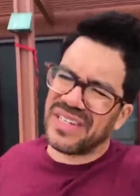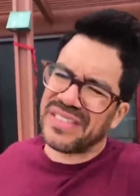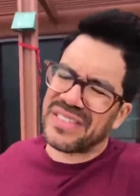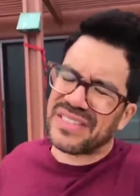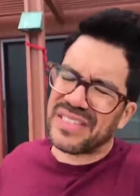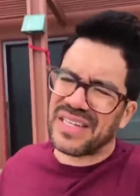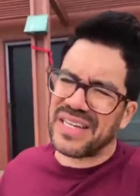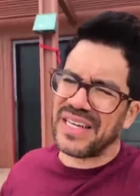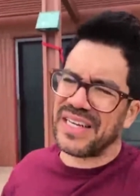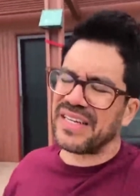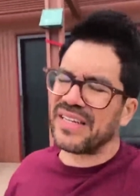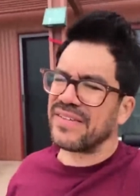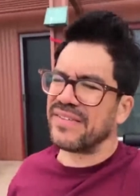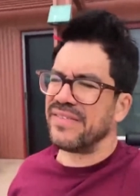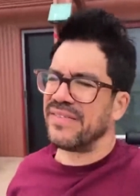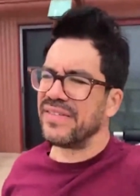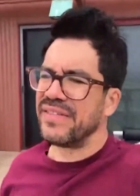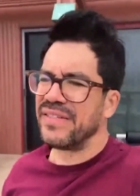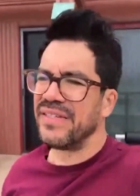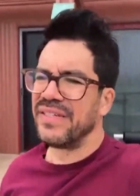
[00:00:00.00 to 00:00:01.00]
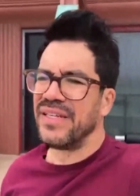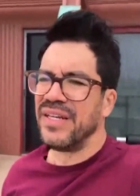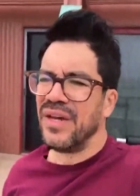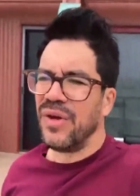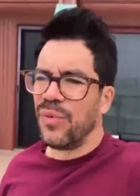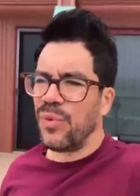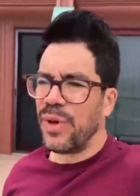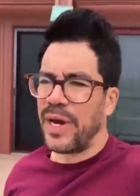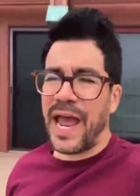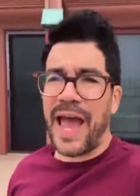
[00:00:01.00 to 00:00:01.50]
It's like
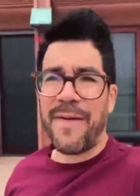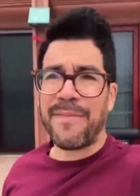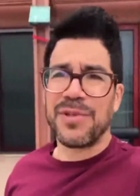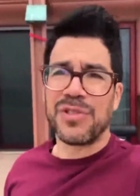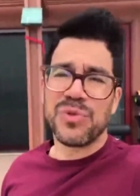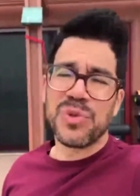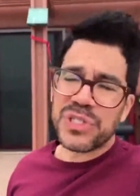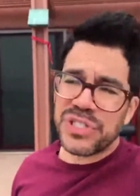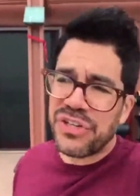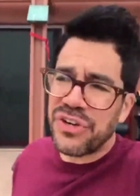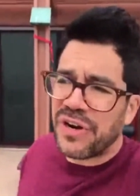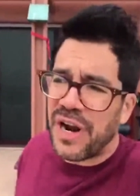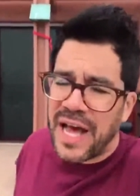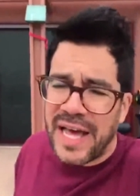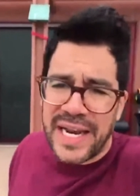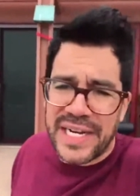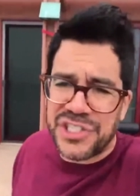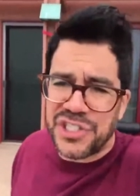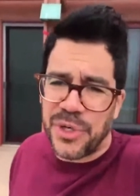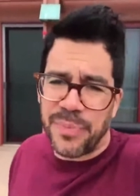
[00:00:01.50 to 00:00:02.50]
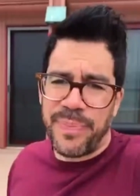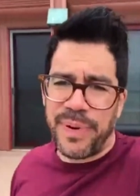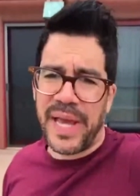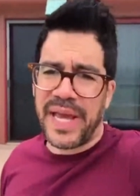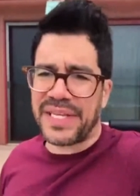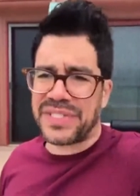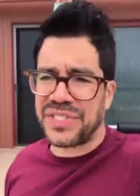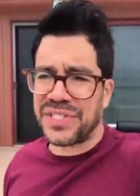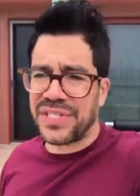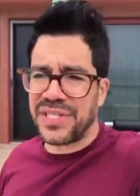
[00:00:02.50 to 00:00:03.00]
what happens when you're not at your
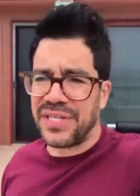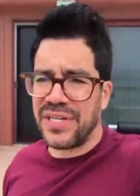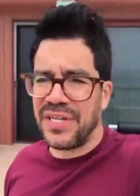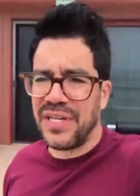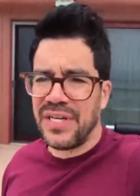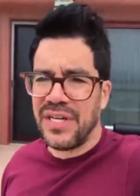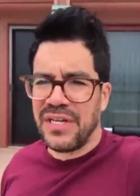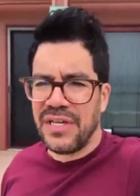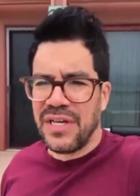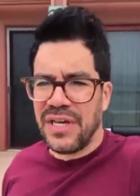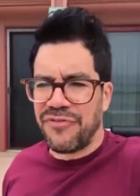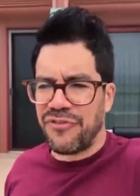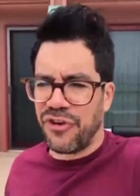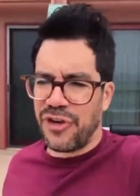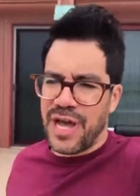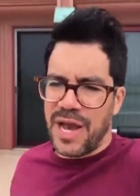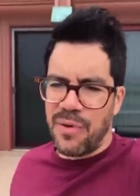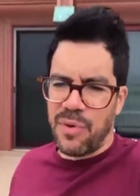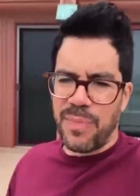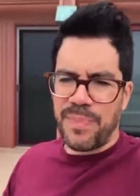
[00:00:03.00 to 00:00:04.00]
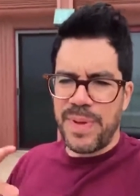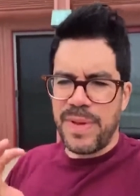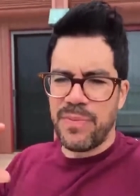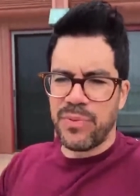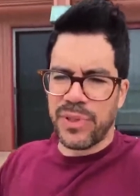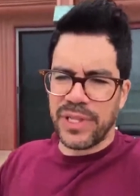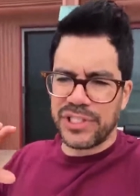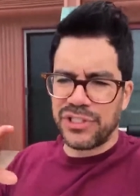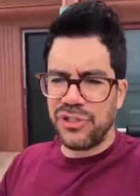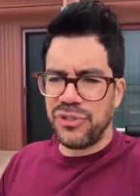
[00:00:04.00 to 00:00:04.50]
best? If you're not with
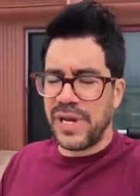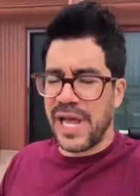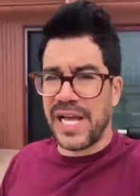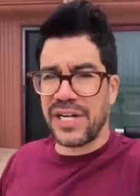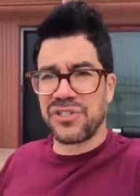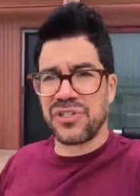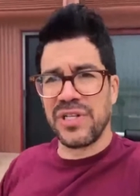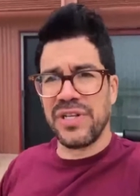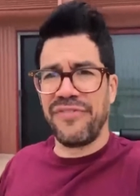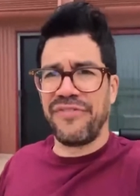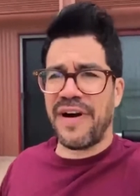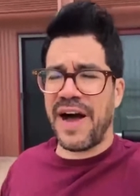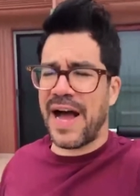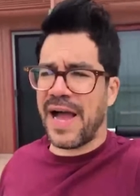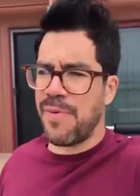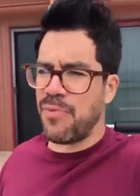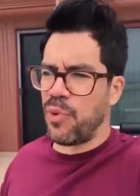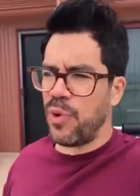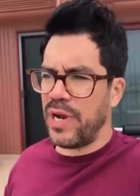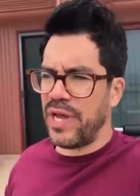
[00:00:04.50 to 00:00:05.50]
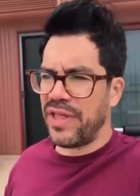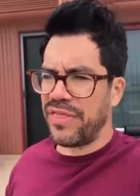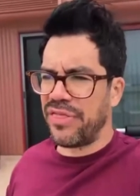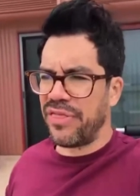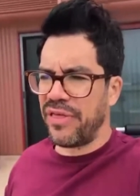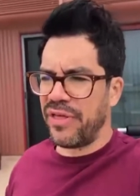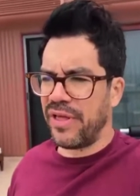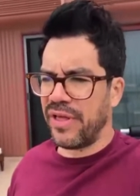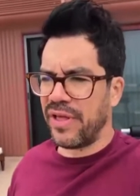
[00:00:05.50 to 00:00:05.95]
people that you naturally vibe with,